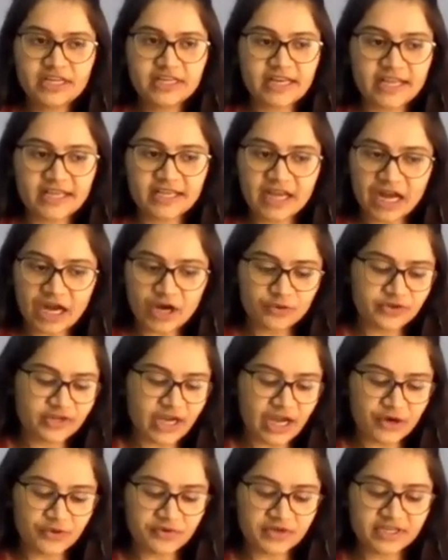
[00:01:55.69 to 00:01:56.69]
like how
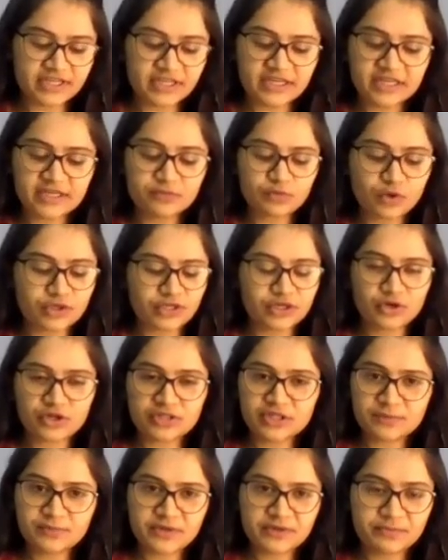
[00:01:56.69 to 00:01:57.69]
he did, what are
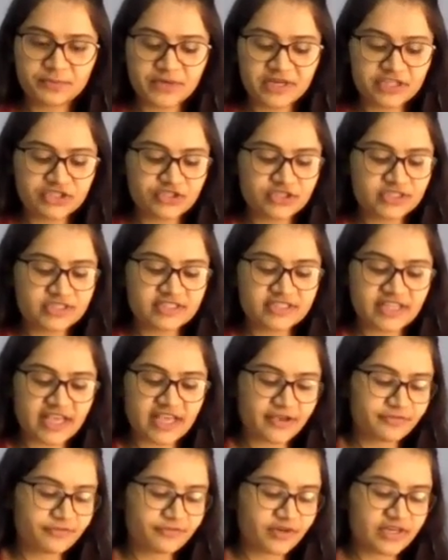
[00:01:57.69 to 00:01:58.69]
all the preparations,
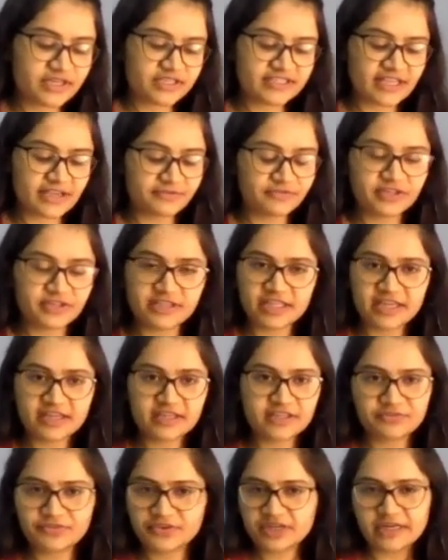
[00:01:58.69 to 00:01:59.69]
efforts,
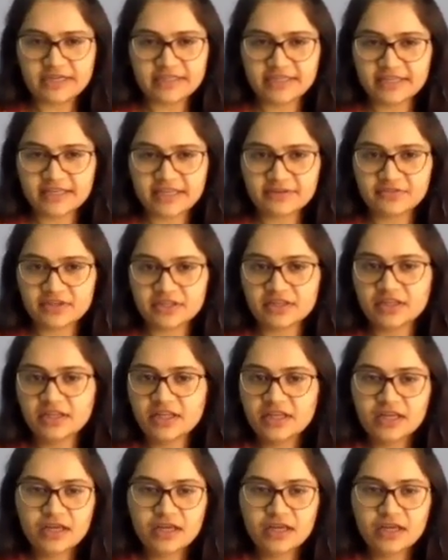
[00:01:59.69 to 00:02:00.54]
everything, difficulty level,